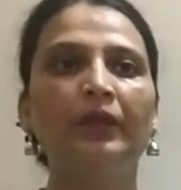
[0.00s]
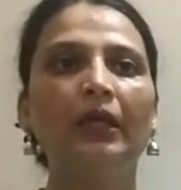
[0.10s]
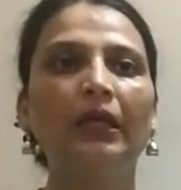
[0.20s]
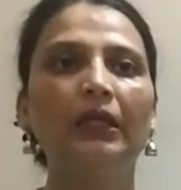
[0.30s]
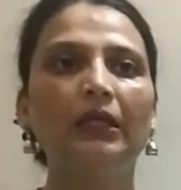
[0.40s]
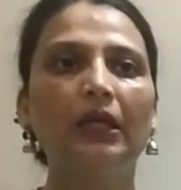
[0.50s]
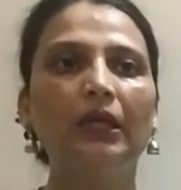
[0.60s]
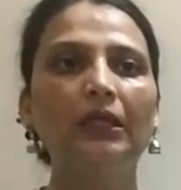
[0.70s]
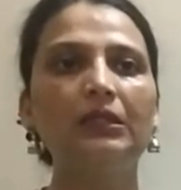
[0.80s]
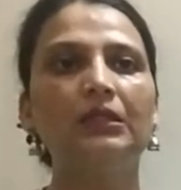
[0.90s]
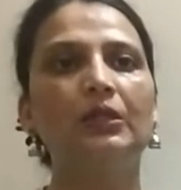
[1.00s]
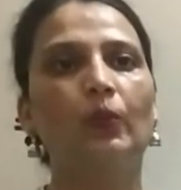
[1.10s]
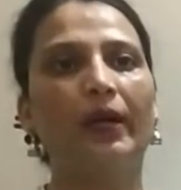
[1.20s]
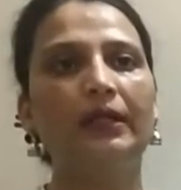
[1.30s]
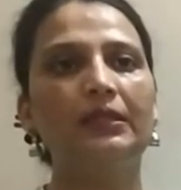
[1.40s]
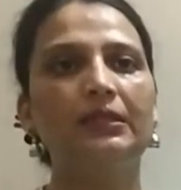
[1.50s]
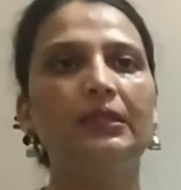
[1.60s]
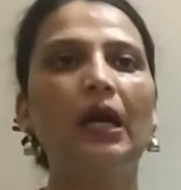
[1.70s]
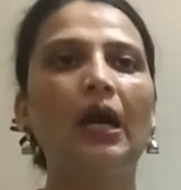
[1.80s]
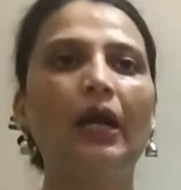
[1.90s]
It divides the
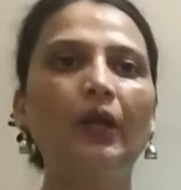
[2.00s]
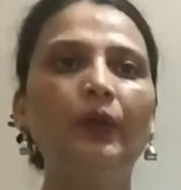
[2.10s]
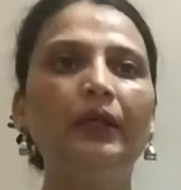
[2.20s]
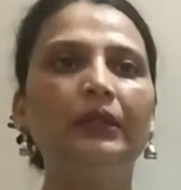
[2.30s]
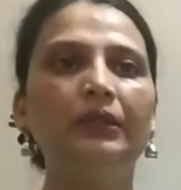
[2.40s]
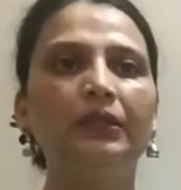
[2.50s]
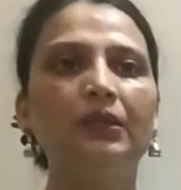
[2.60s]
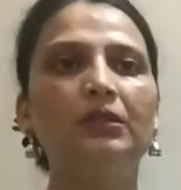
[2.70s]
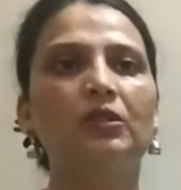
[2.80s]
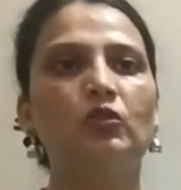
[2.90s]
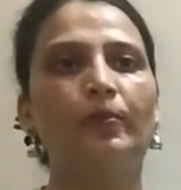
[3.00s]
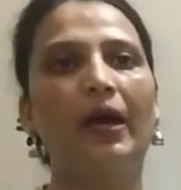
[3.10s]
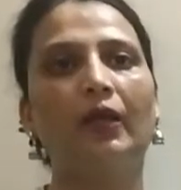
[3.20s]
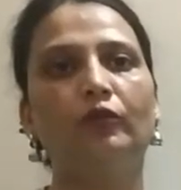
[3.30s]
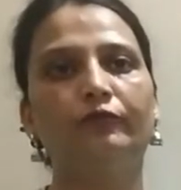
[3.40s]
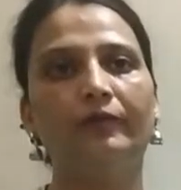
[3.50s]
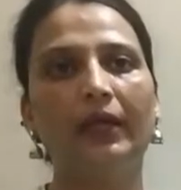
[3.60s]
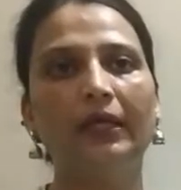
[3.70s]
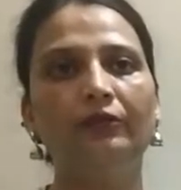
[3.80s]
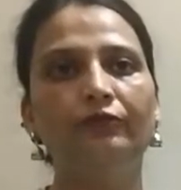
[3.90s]
100 years span of life
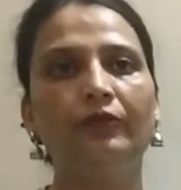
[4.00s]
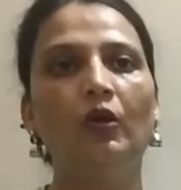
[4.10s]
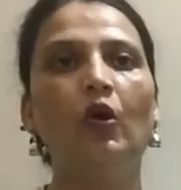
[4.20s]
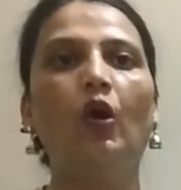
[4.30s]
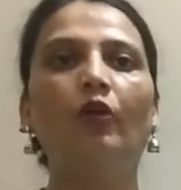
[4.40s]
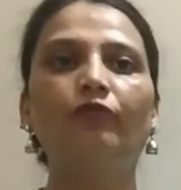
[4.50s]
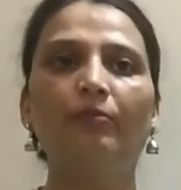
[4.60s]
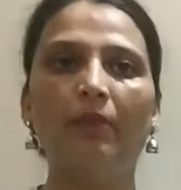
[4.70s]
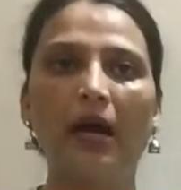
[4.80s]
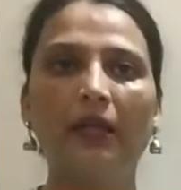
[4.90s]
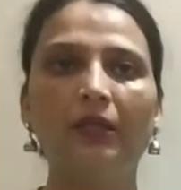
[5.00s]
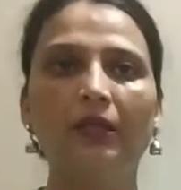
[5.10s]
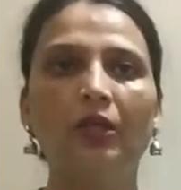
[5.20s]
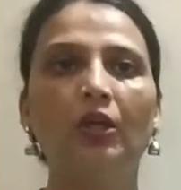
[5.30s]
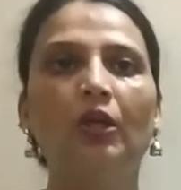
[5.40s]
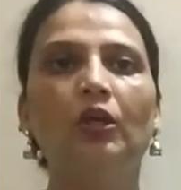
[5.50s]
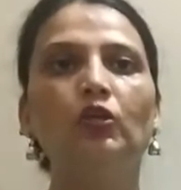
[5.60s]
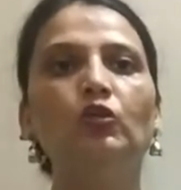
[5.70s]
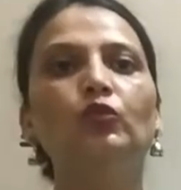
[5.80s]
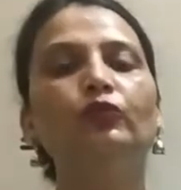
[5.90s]
of a man into
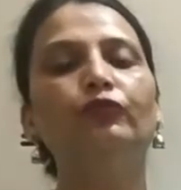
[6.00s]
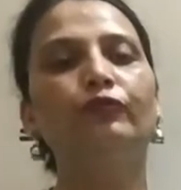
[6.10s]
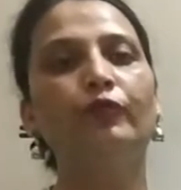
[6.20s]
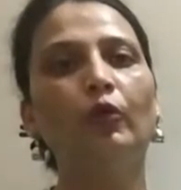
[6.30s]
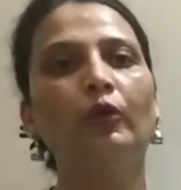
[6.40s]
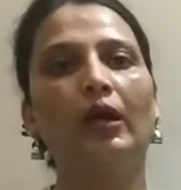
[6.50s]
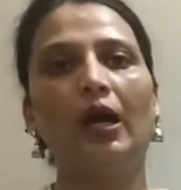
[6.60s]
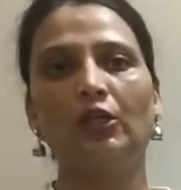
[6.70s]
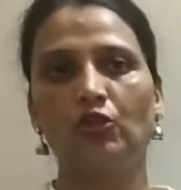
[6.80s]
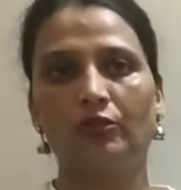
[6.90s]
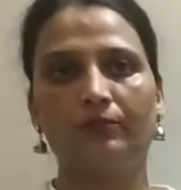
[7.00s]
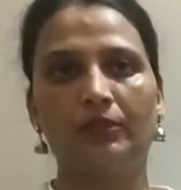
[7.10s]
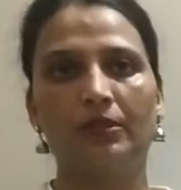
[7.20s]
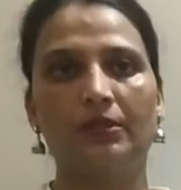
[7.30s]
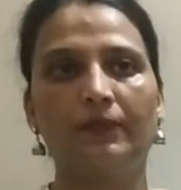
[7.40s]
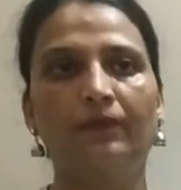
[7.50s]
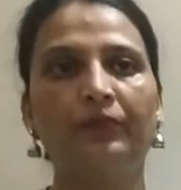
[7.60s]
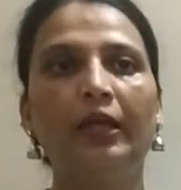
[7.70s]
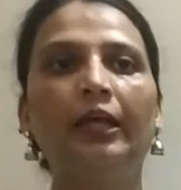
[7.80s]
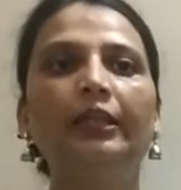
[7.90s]
4 ashrams.
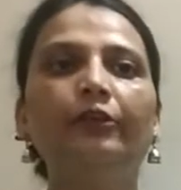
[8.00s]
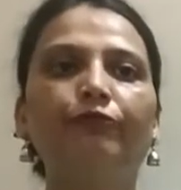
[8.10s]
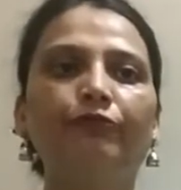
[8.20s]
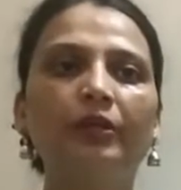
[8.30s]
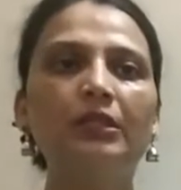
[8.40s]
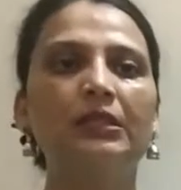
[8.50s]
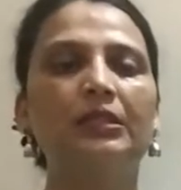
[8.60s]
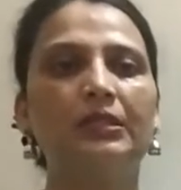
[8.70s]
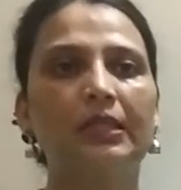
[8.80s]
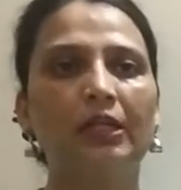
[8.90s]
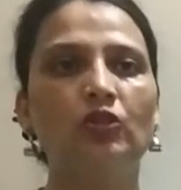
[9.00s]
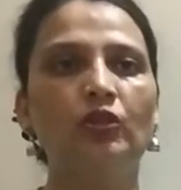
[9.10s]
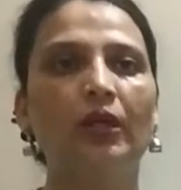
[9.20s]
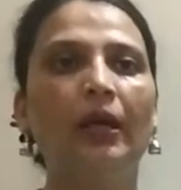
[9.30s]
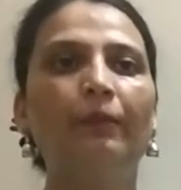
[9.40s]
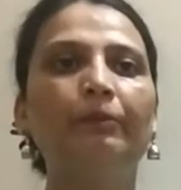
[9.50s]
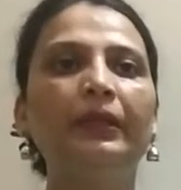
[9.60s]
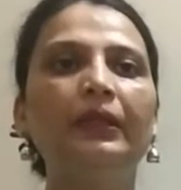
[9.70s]
The first stage being the